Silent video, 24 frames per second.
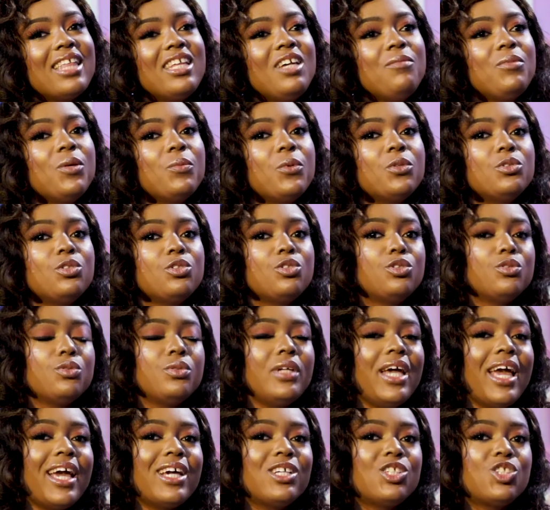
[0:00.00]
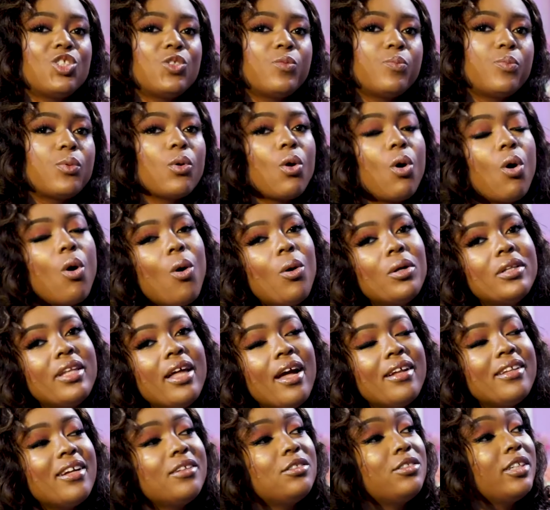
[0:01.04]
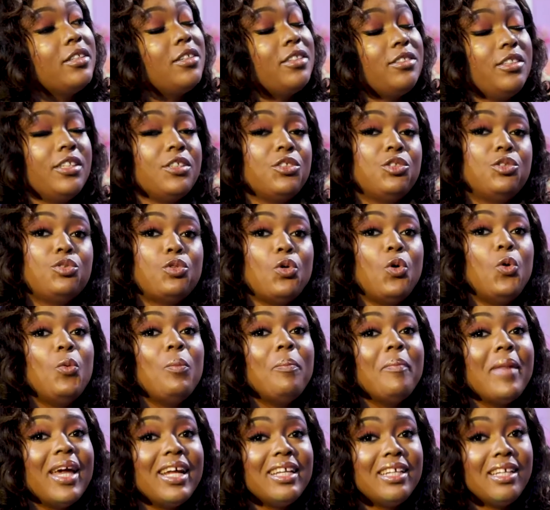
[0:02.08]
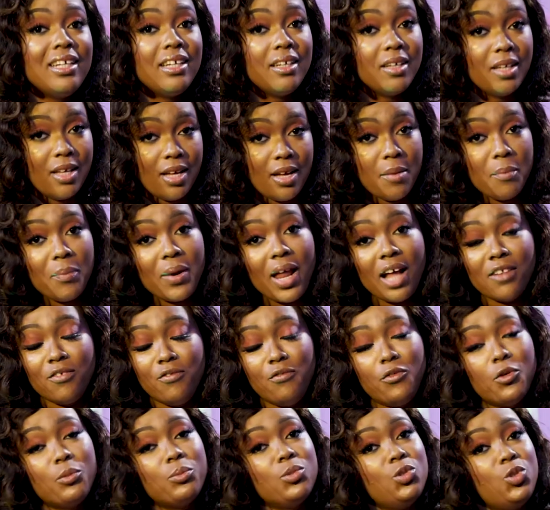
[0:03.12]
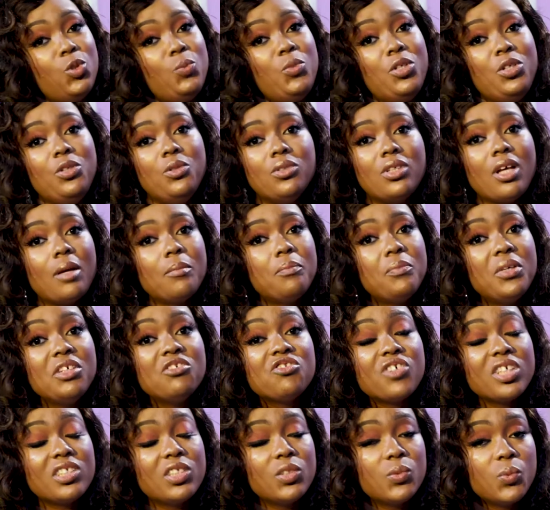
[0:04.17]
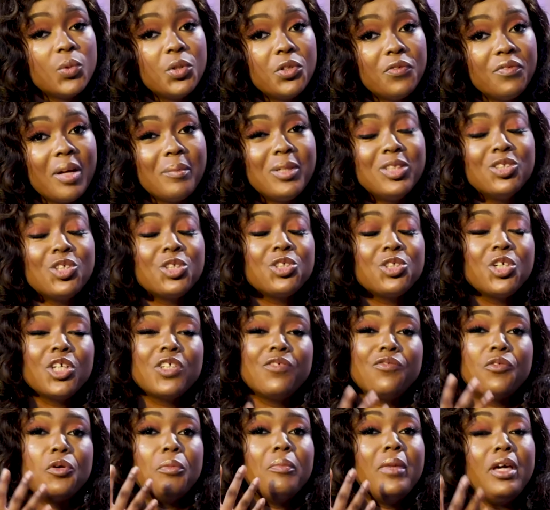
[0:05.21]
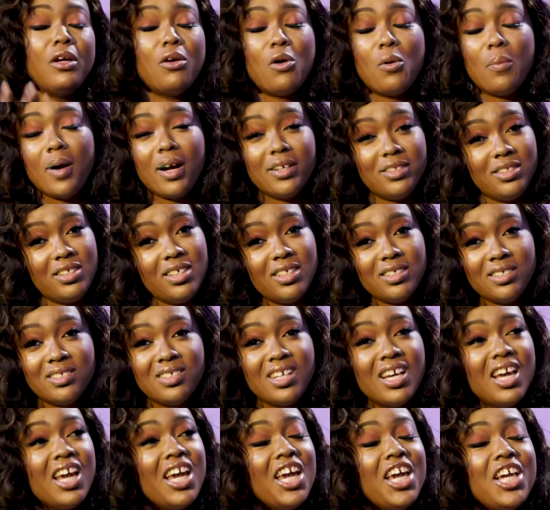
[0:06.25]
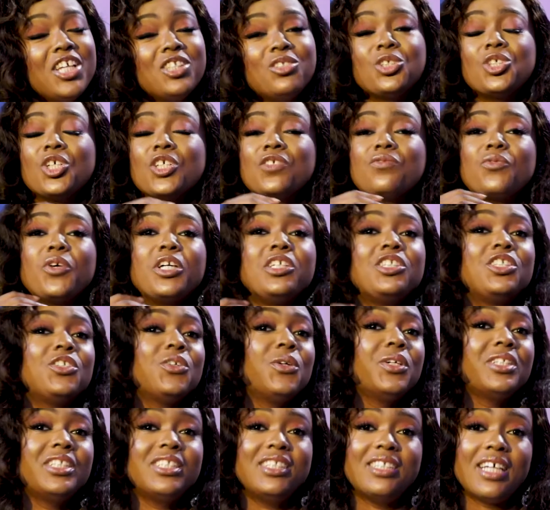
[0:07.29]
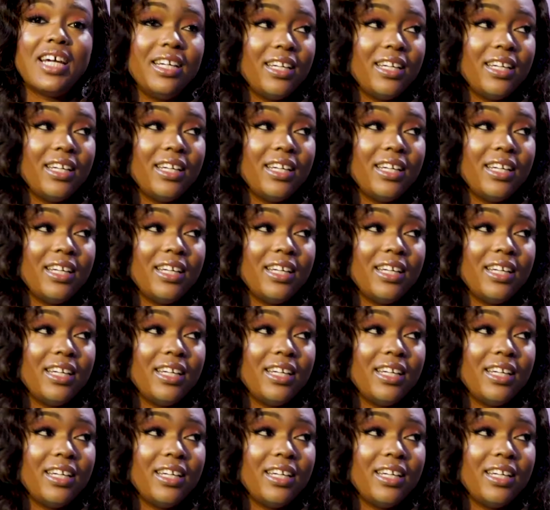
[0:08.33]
I think people should explore all their, there's so many platforms to be used, and Pinterest is one of them. It's not just for makeup artists, it's not just for interior designers.